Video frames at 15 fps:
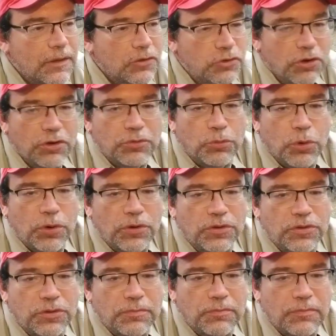Church
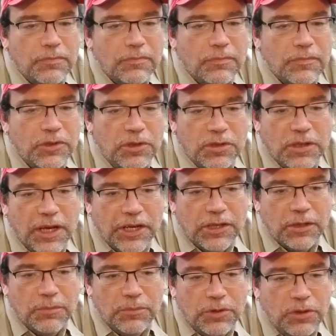wardens. Do you like
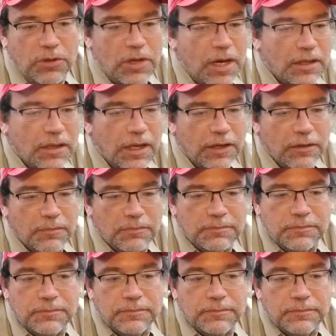them? Do you not like them?